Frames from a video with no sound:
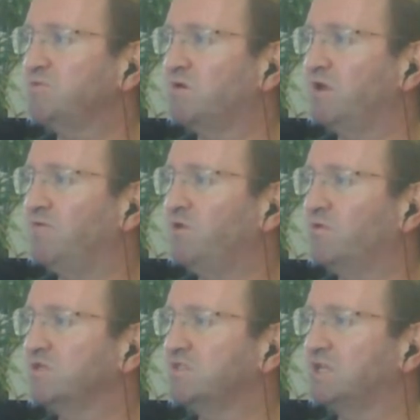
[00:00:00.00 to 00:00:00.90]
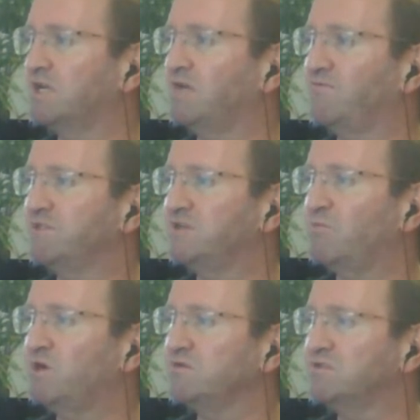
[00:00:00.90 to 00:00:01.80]
So if you want to set it up for
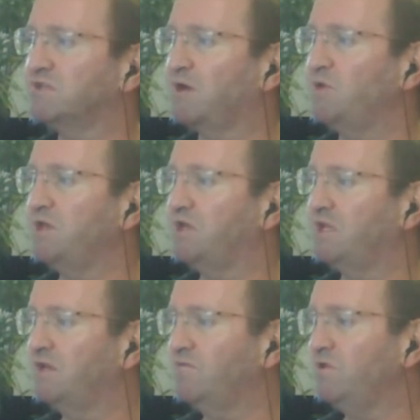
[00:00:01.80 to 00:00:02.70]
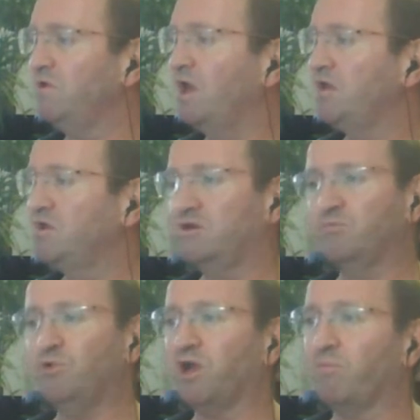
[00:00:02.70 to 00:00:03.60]
someone else to come in and interview, you can
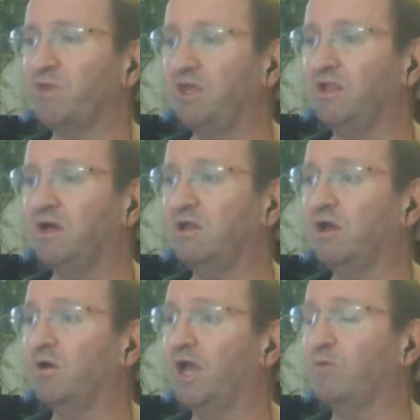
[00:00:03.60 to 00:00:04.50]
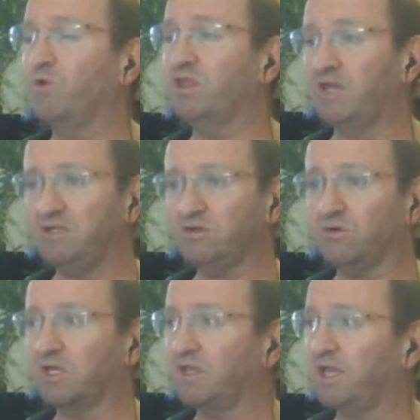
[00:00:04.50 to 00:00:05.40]
put up their logo, and when they're
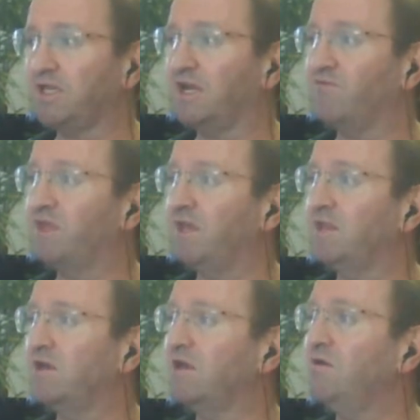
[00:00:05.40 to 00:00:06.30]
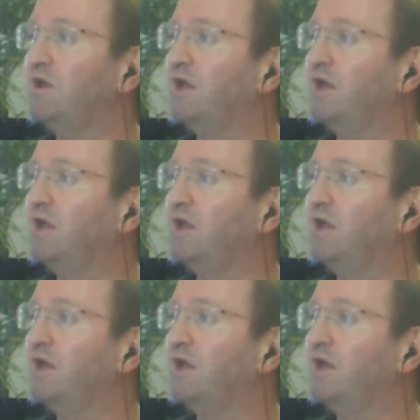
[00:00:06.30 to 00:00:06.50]
talking, they can have their logo,